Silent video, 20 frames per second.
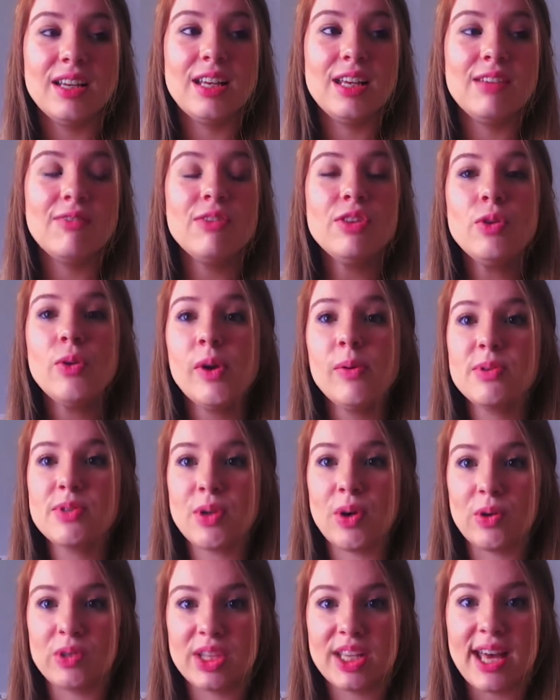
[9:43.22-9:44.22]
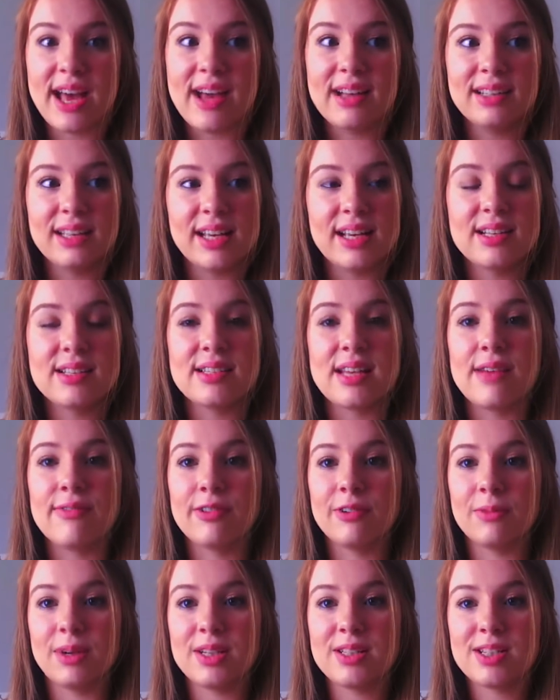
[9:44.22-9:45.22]
Even though I was only at Lake State
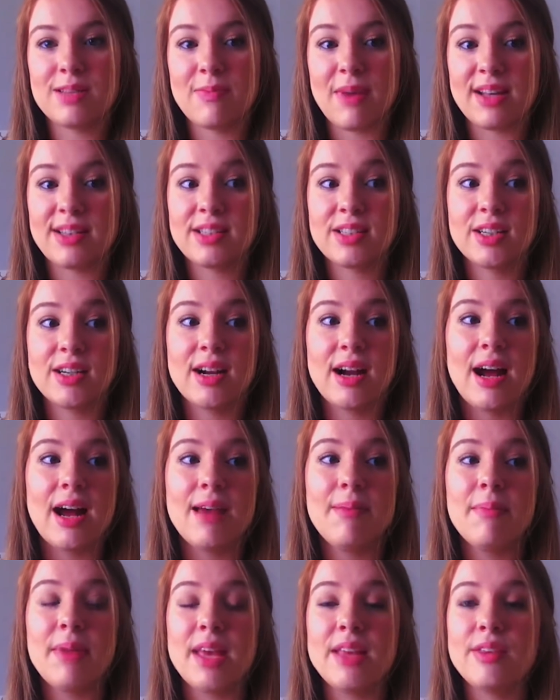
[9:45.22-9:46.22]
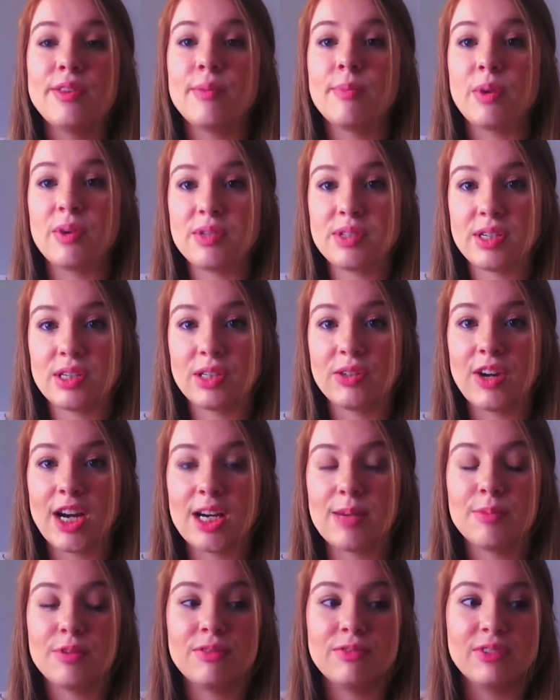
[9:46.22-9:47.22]
for 1 semester, I made the most
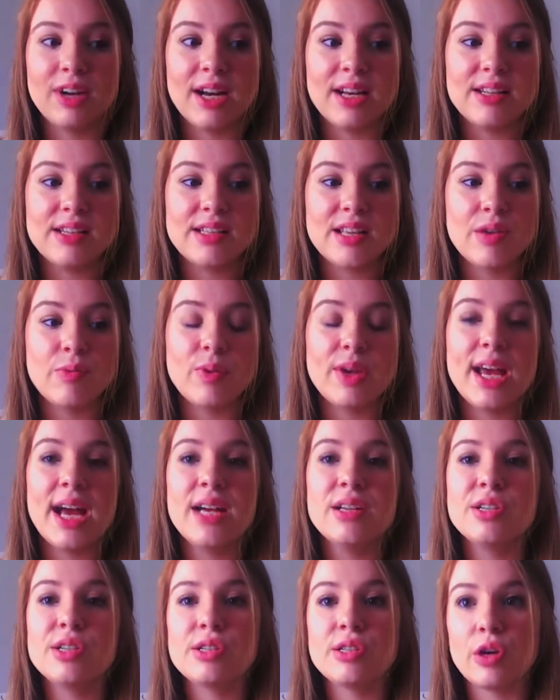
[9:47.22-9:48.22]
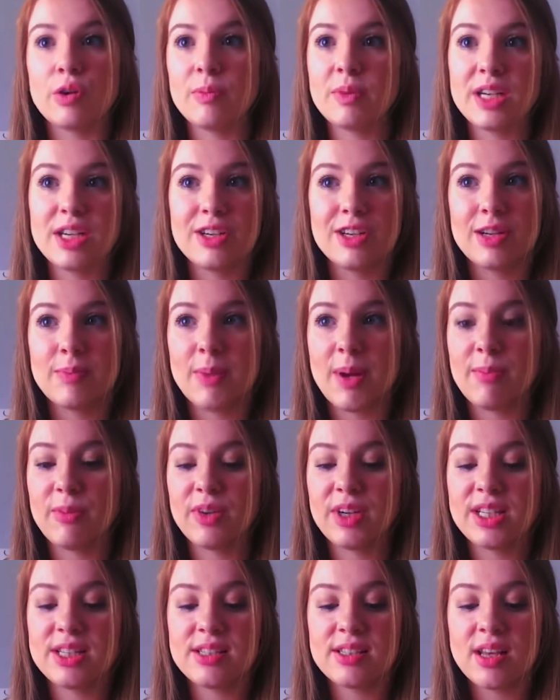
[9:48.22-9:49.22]
incredible friends, and we had so many good
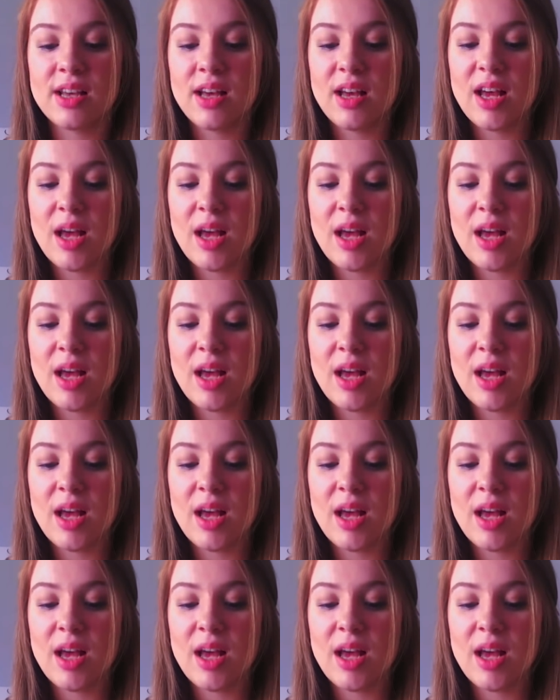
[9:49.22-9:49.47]
memories.